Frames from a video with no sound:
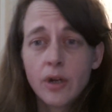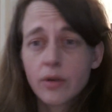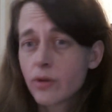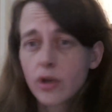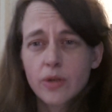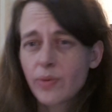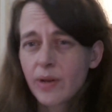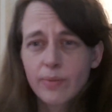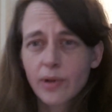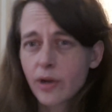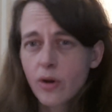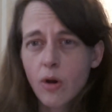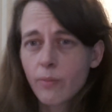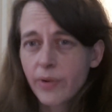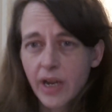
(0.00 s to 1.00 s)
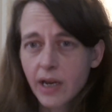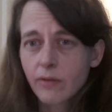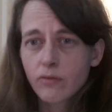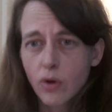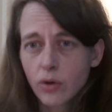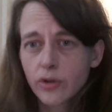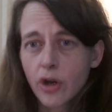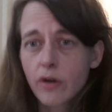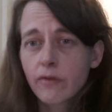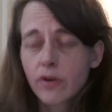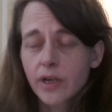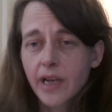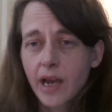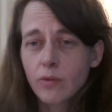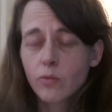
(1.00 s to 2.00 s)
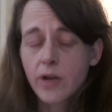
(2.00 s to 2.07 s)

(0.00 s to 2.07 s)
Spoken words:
Those people are not being rolled over again.